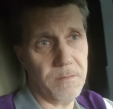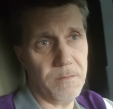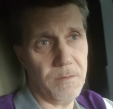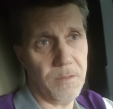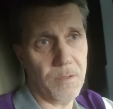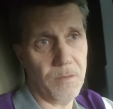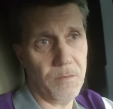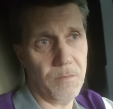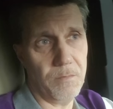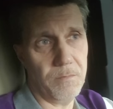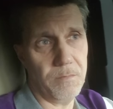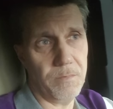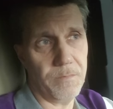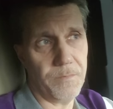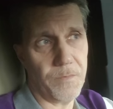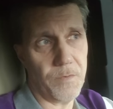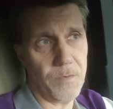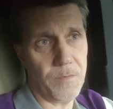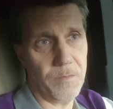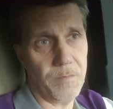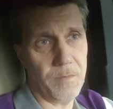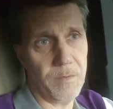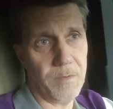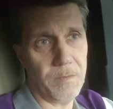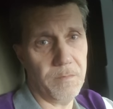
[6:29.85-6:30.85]
You know,
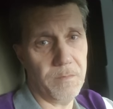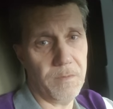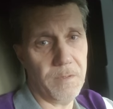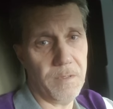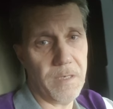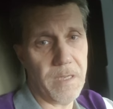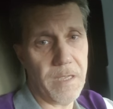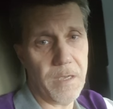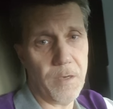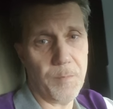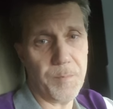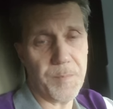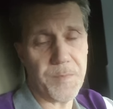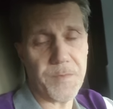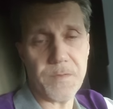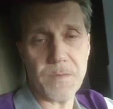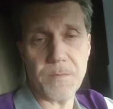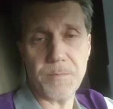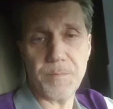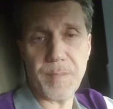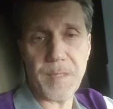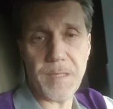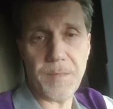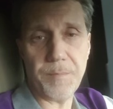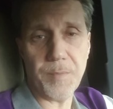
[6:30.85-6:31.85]
for it helps
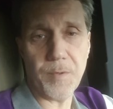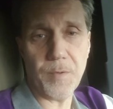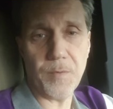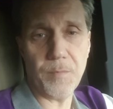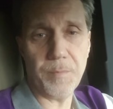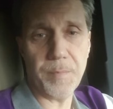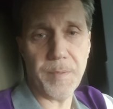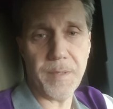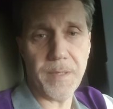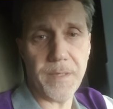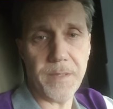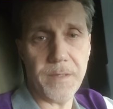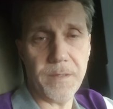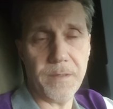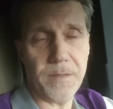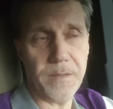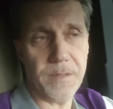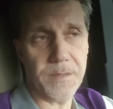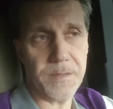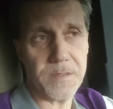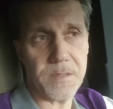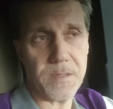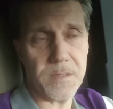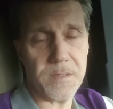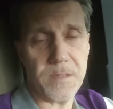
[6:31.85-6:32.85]
some people, but
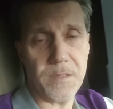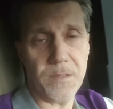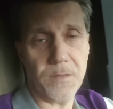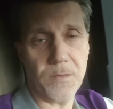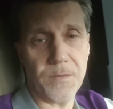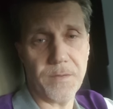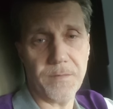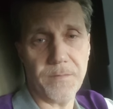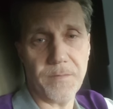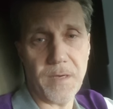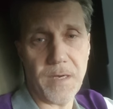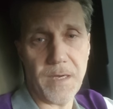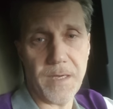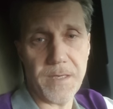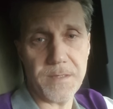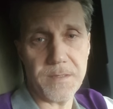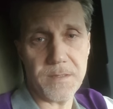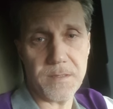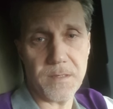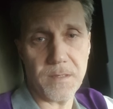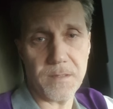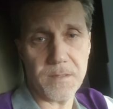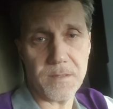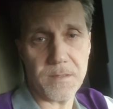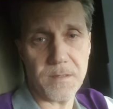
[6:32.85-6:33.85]
it still divides
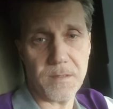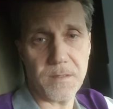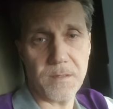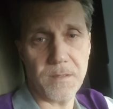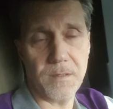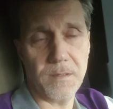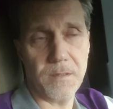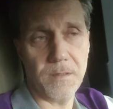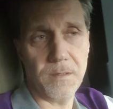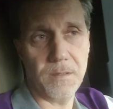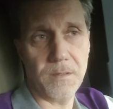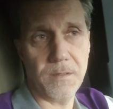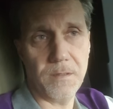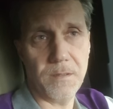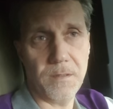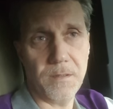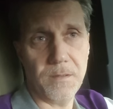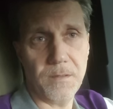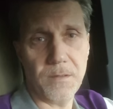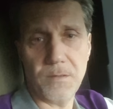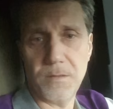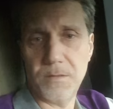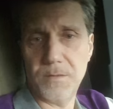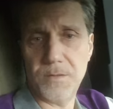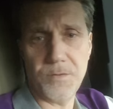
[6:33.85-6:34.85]
us.
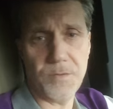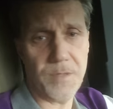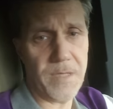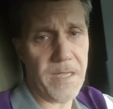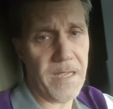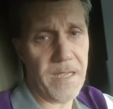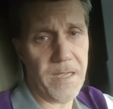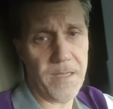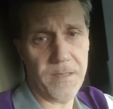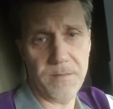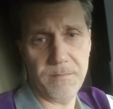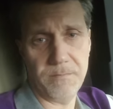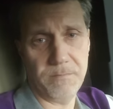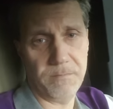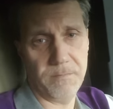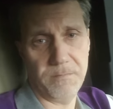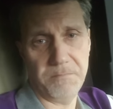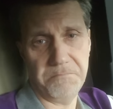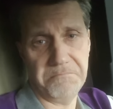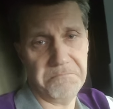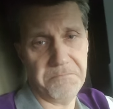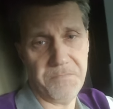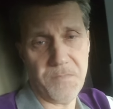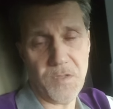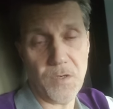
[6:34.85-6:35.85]
There, you can't.
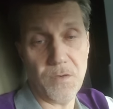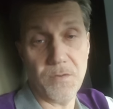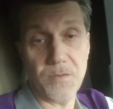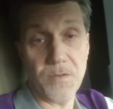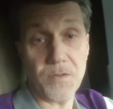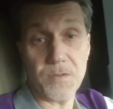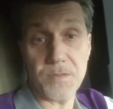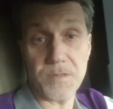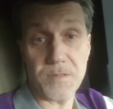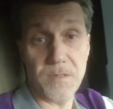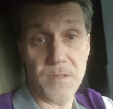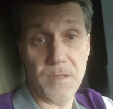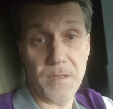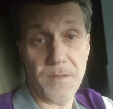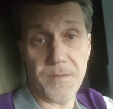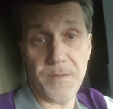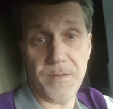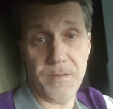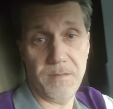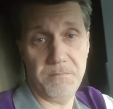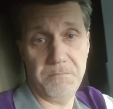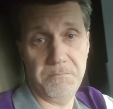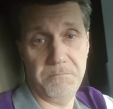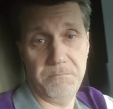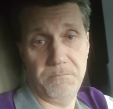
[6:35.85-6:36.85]
There, there's
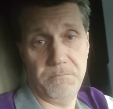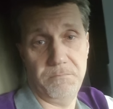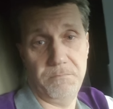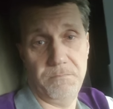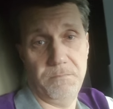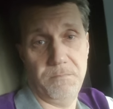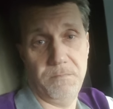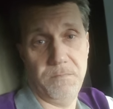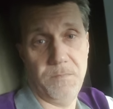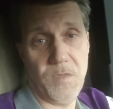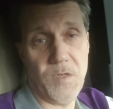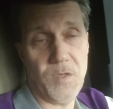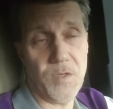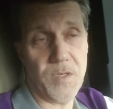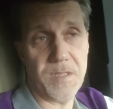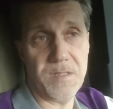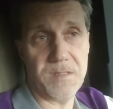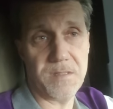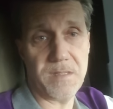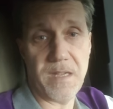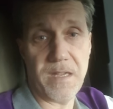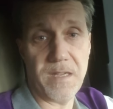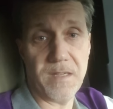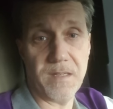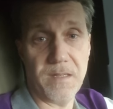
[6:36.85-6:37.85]
nothing you can
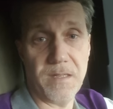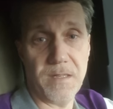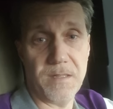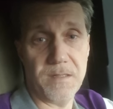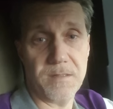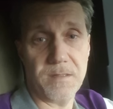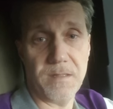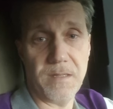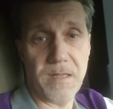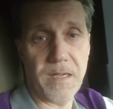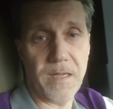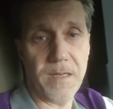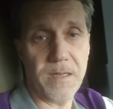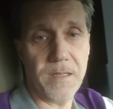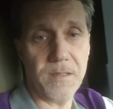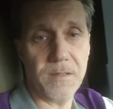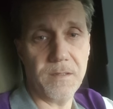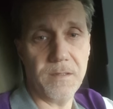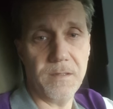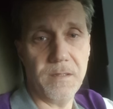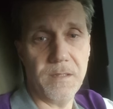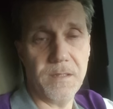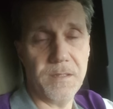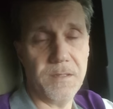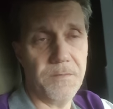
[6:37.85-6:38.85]
say against that. It
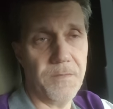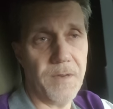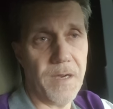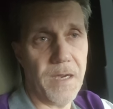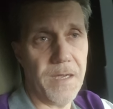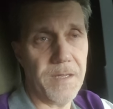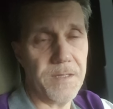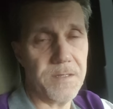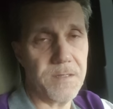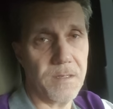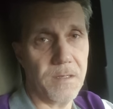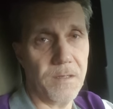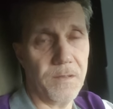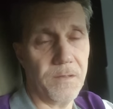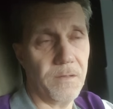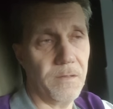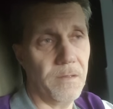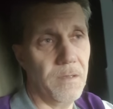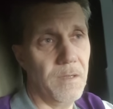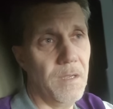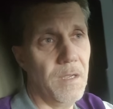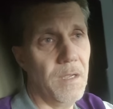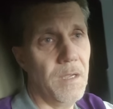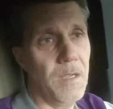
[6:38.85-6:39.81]
it divides us.